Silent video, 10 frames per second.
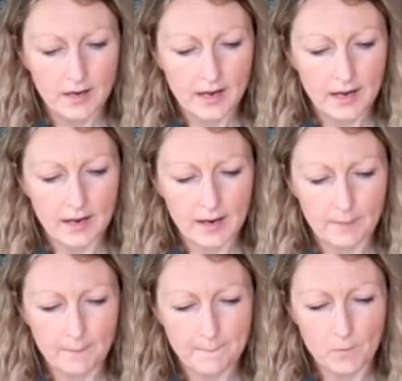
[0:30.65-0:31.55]
uh,
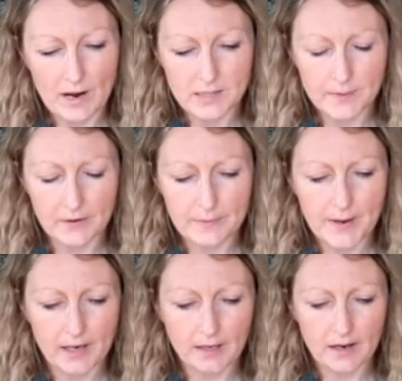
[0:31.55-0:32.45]
raspberry
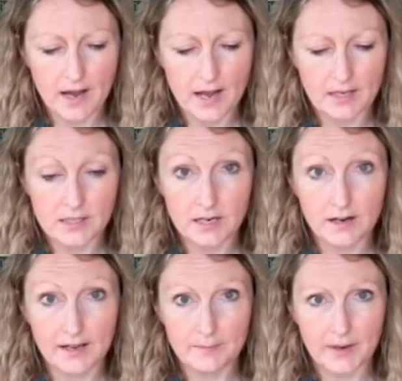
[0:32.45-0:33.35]
pink and a
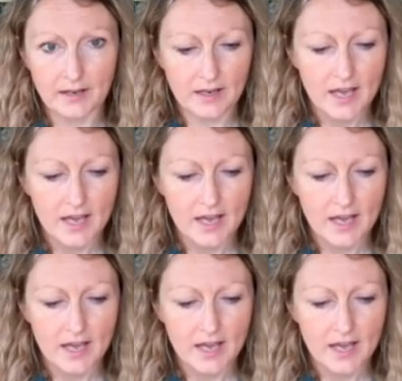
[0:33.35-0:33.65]
light pink.